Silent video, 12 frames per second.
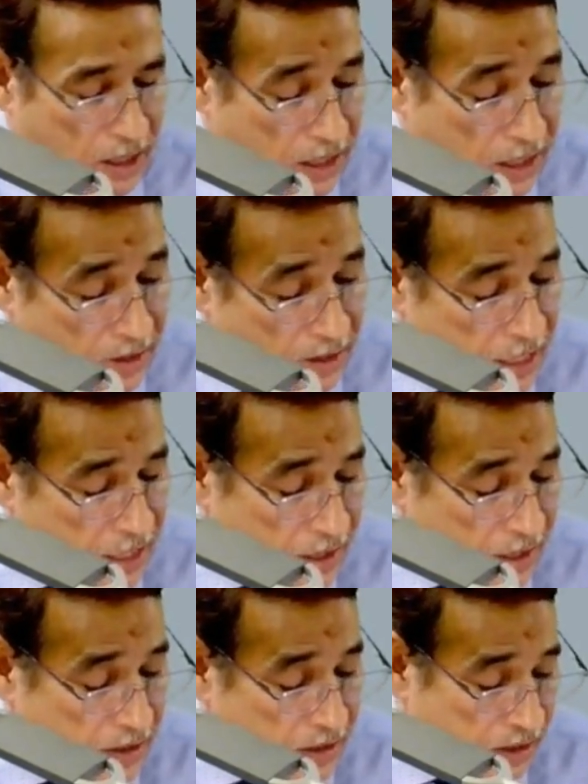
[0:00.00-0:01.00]
In that
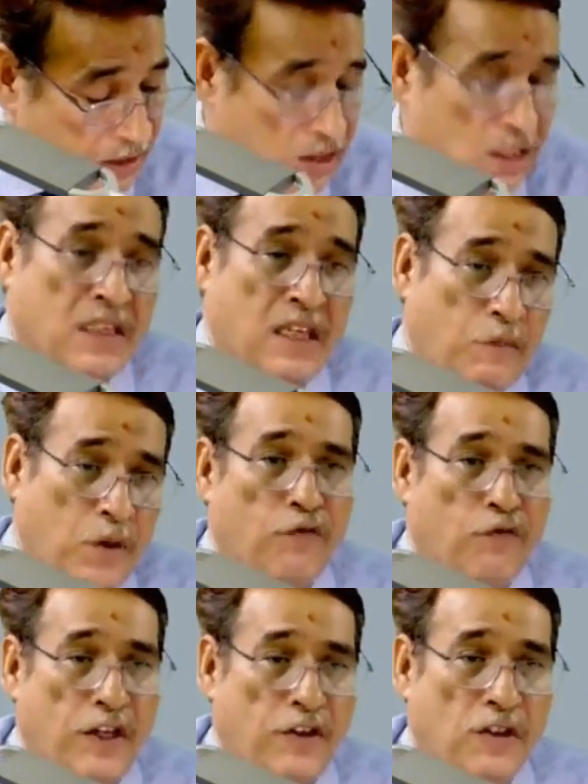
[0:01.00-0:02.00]
case, in the separate
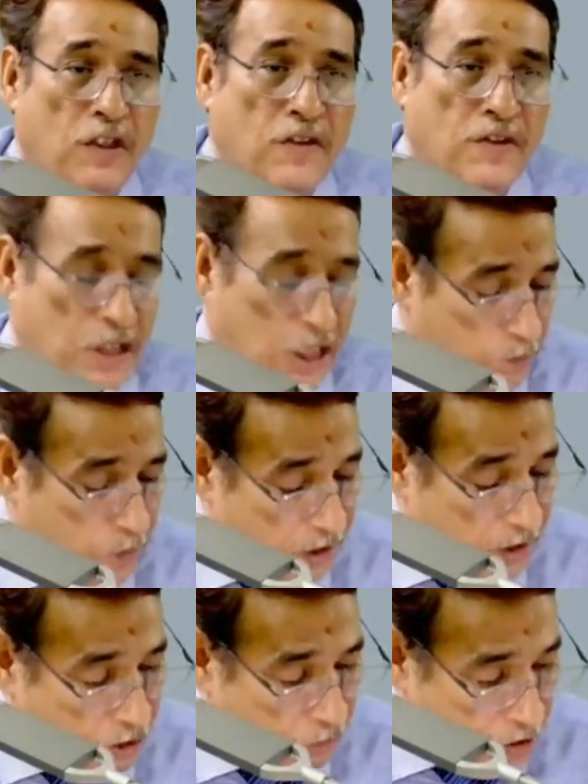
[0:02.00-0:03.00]
financial
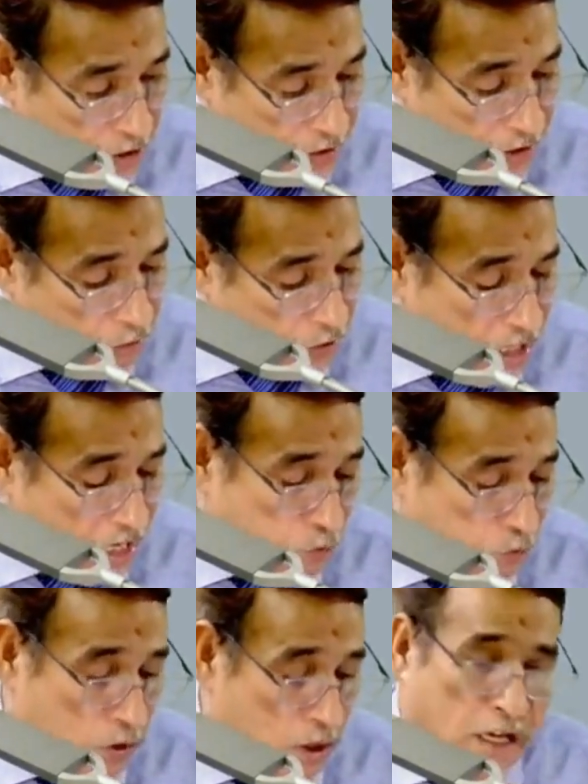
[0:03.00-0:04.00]
statement, investor will
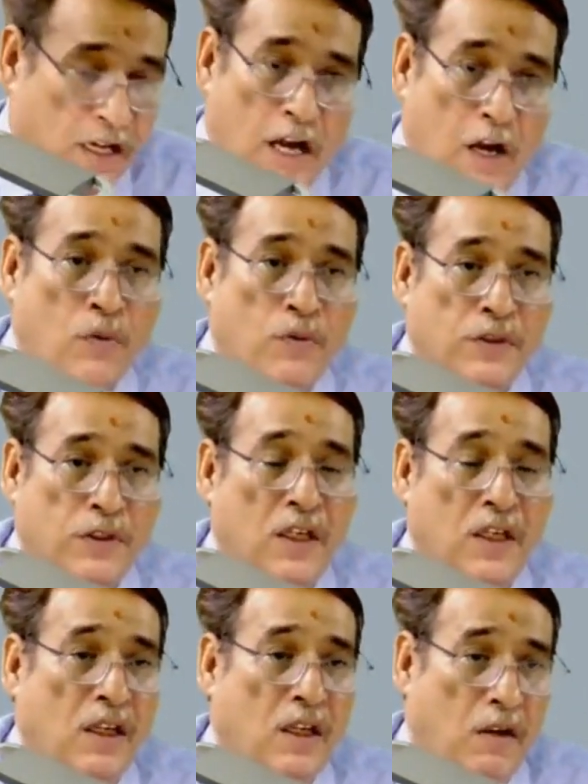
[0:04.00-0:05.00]
have to account
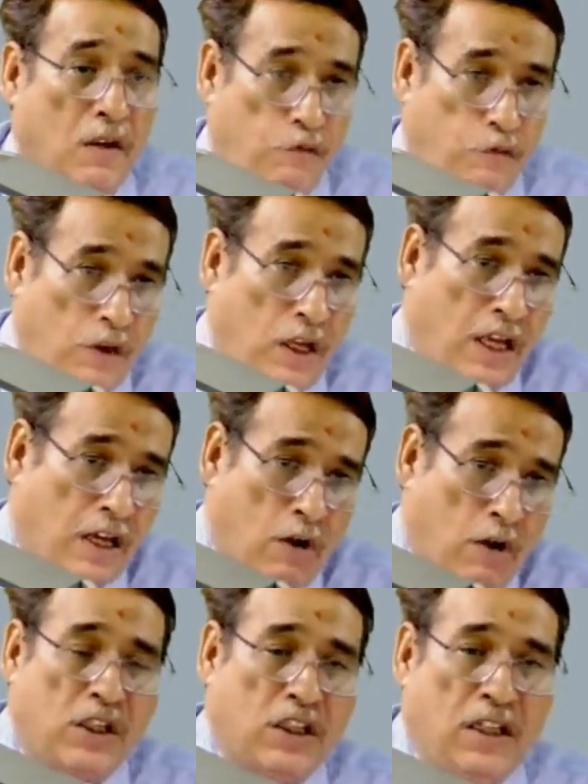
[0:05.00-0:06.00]

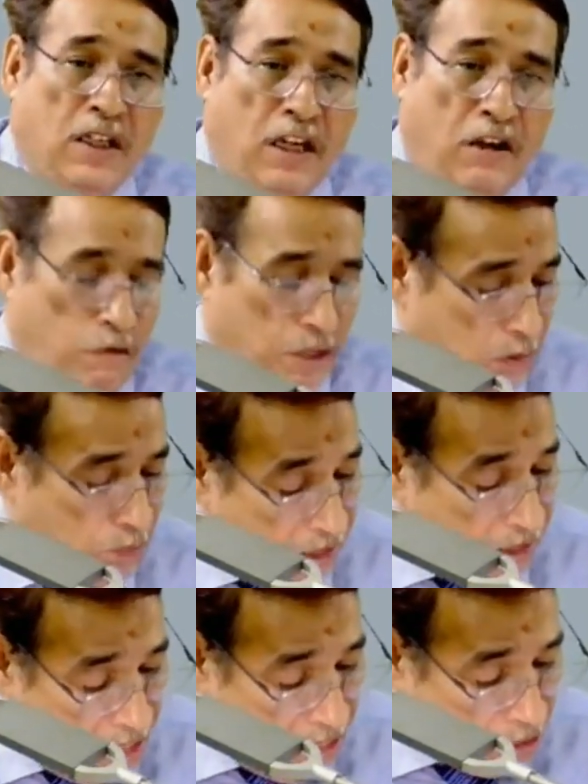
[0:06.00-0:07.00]
the
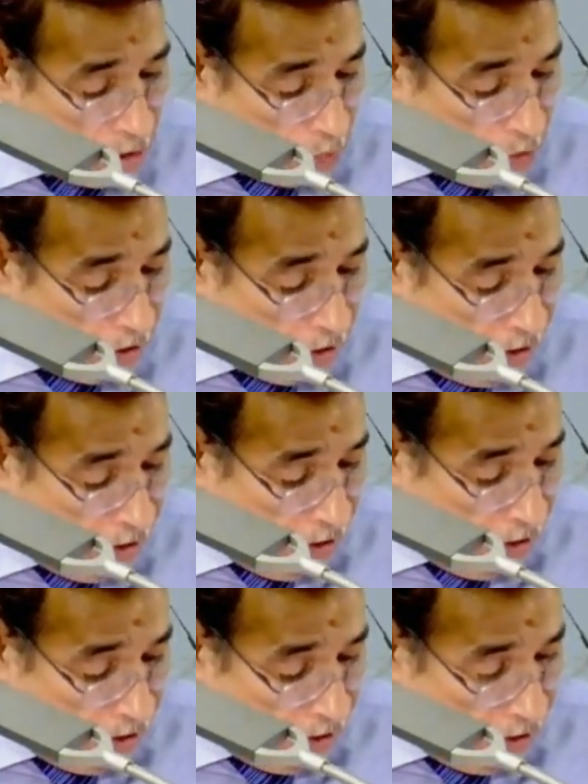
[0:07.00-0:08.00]
investment as per
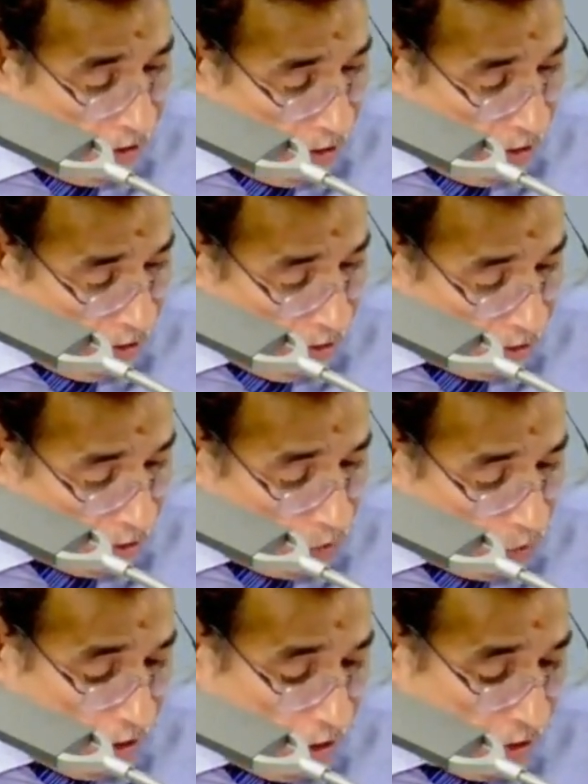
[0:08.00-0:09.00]
Ind AS
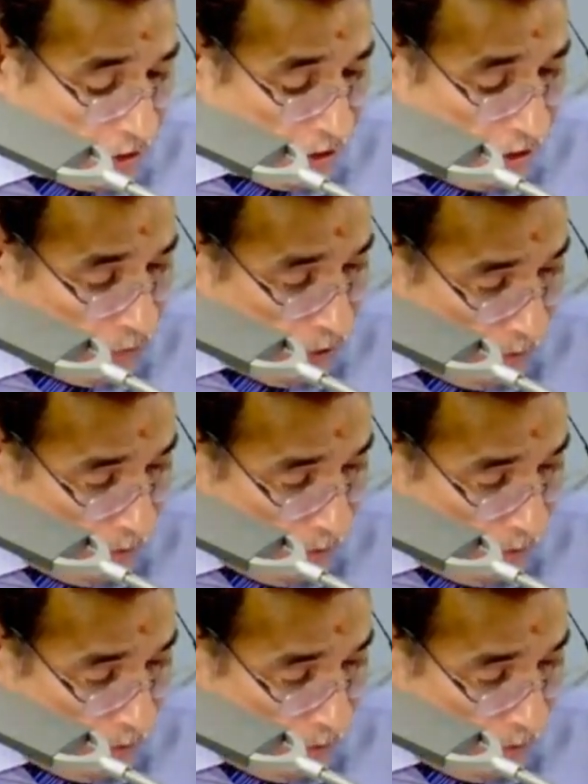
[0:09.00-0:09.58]
27.